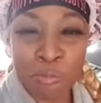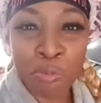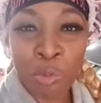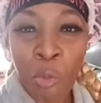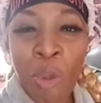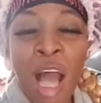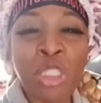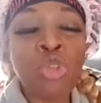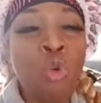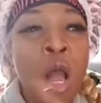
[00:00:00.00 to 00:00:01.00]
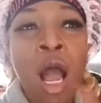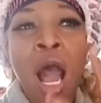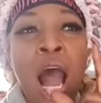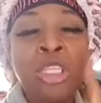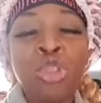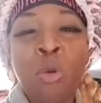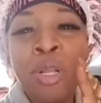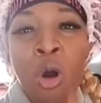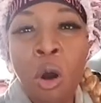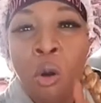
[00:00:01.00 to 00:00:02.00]
Nice. You place nice. I took me
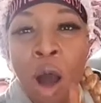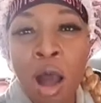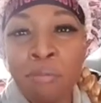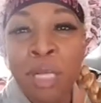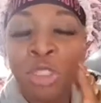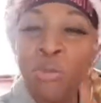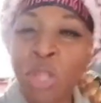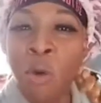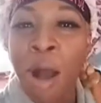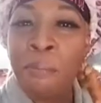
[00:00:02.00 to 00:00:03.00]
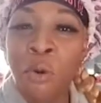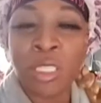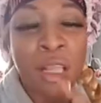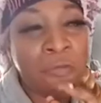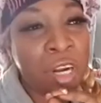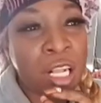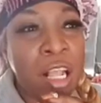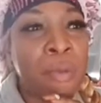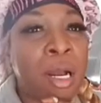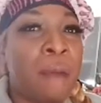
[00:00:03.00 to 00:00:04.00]
down, man. I took me down and post them videos
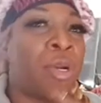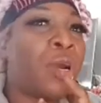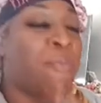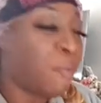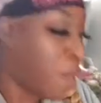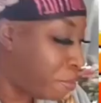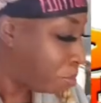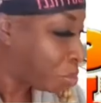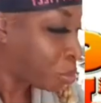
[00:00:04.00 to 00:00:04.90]
there because I know the people them